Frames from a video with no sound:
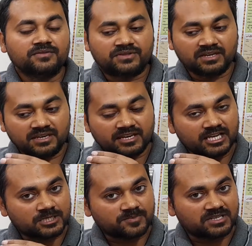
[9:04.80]
the
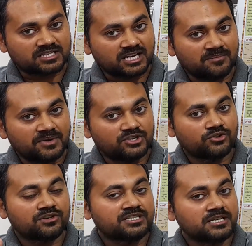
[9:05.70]
special
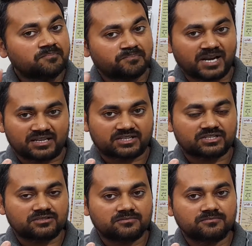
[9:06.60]
majority plus